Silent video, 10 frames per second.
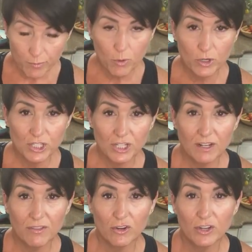portion
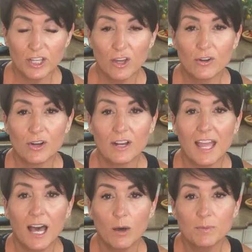of the Greek yogurt
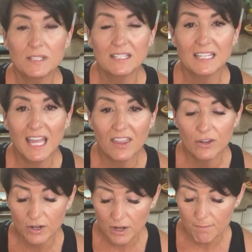helps
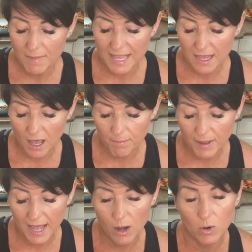together make up
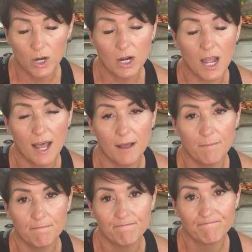our
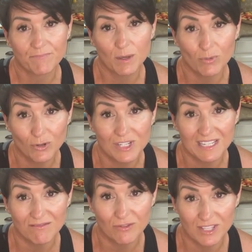
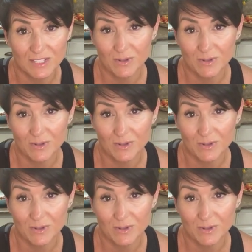protein for this